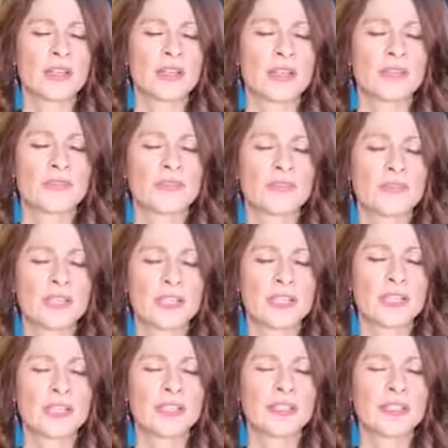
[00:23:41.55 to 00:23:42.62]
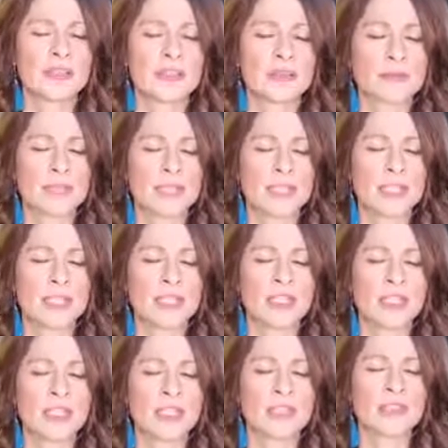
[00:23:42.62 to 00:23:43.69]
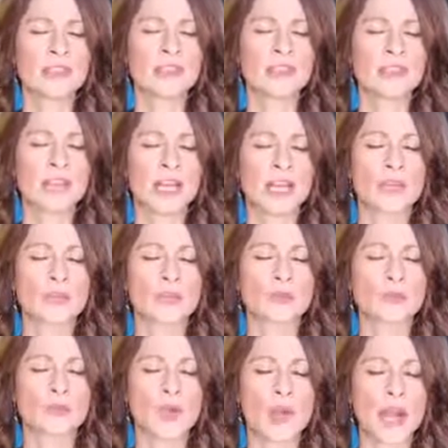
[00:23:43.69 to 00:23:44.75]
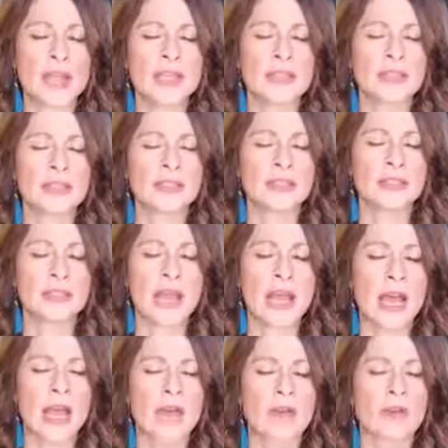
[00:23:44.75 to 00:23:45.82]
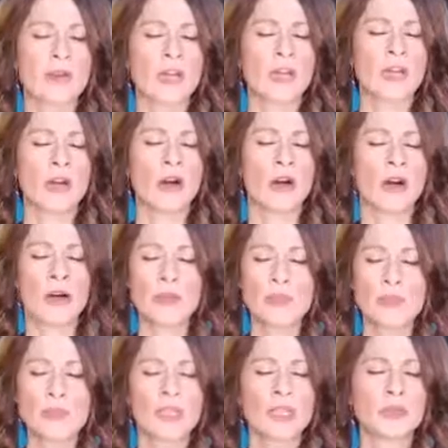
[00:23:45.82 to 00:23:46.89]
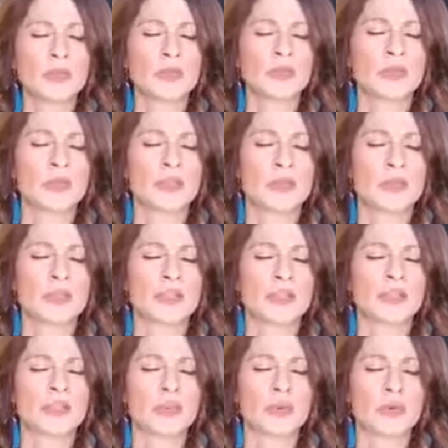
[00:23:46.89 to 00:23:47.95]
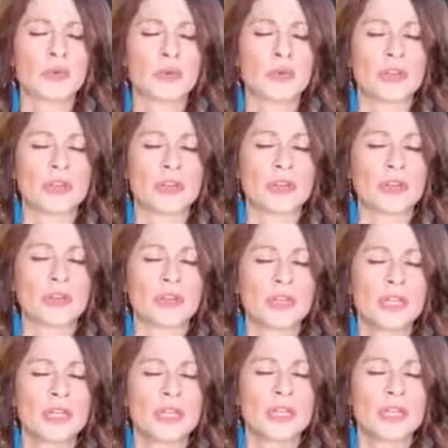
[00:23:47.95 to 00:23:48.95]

and feel it as being in your life right now. And all the people who want to support you,